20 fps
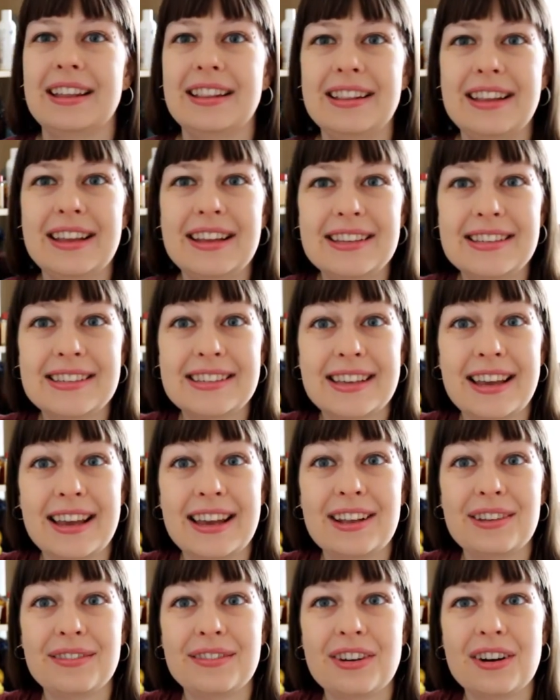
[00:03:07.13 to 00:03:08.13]
this
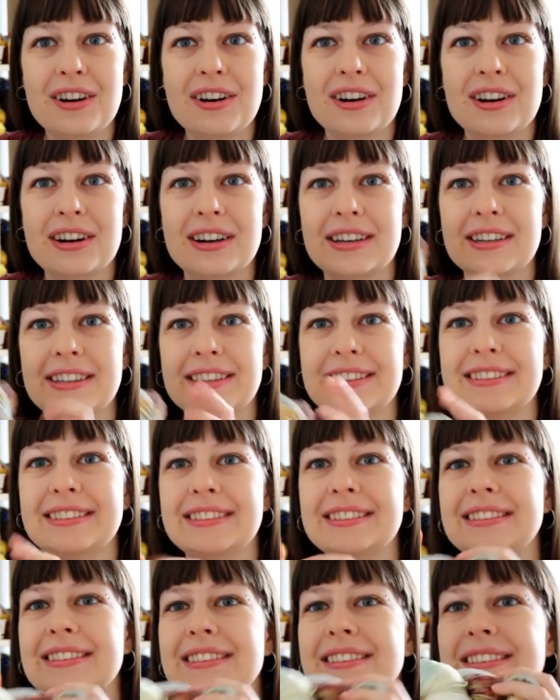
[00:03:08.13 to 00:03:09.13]
skein of yarn.
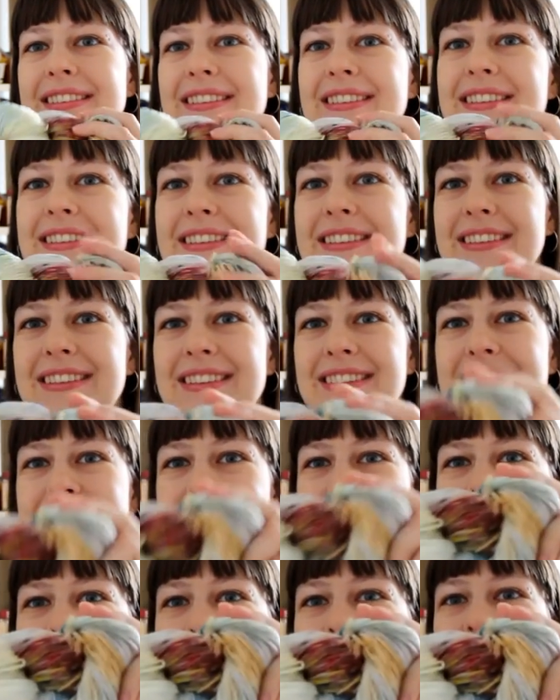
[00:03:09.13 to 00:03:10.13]

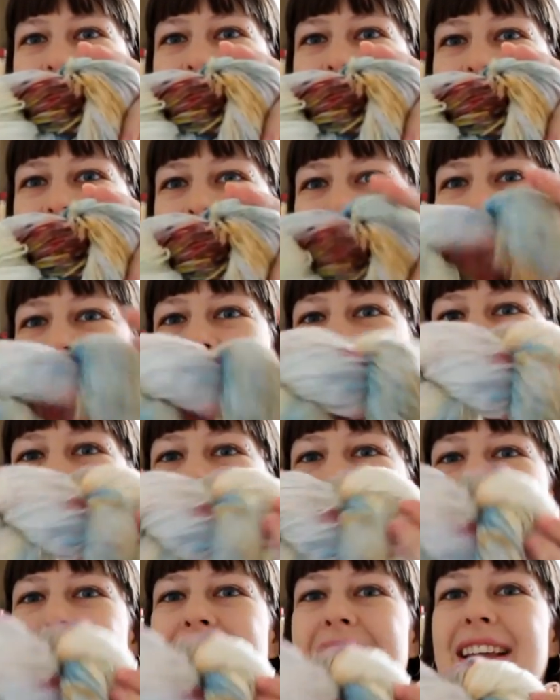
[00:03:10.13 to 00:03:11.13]
Ta-da!